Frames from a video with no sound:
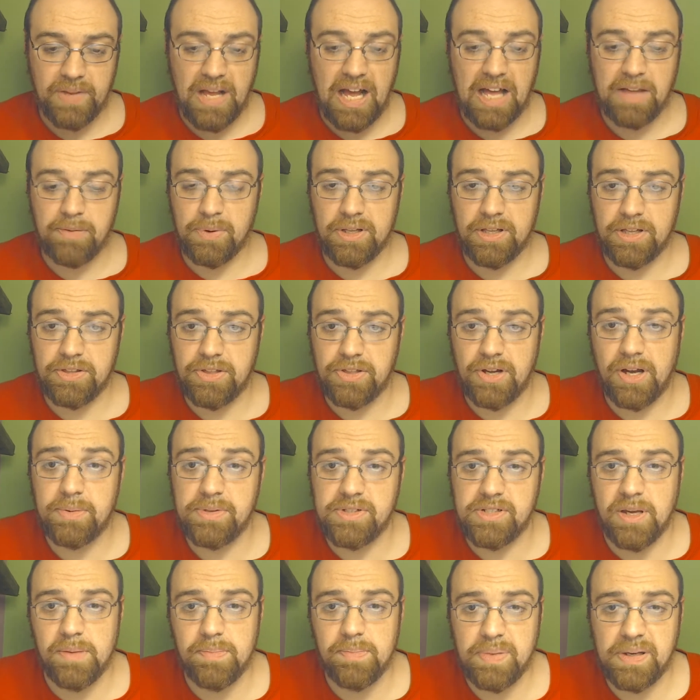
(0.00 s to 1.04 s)
really thought it was
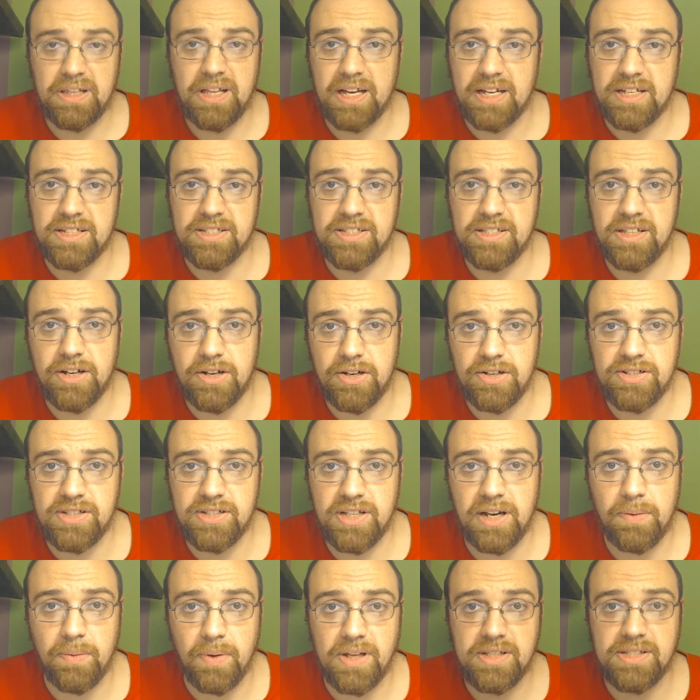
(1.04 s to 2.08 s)
going to be like a Snickers, and it
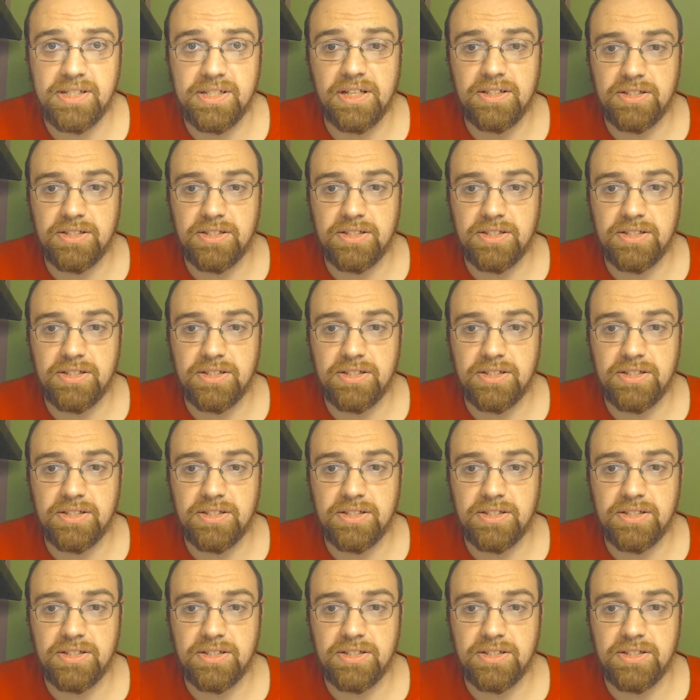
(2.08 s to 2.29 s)
wasn't.